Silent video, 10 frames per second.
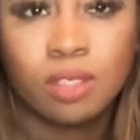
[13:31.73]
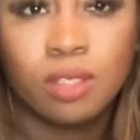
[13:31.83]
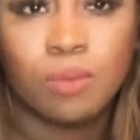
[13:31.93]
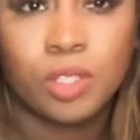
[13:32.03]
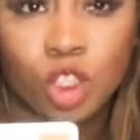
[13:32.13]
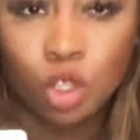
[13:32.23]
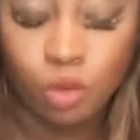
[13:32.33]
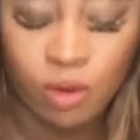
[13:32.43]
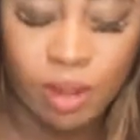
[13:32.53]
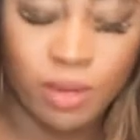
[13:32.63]
which is
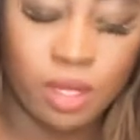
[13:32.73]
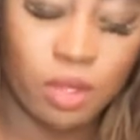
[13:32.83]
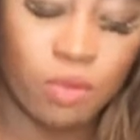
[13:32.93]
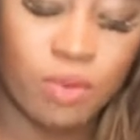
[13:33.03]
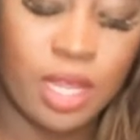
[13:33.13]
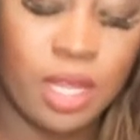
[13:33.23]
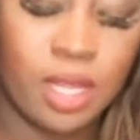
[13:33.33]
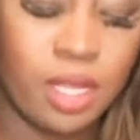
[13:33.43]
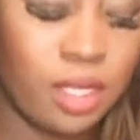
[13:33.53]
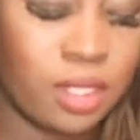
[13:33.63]
crowning the
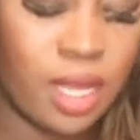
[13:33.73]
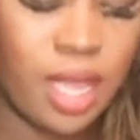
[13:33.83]
read,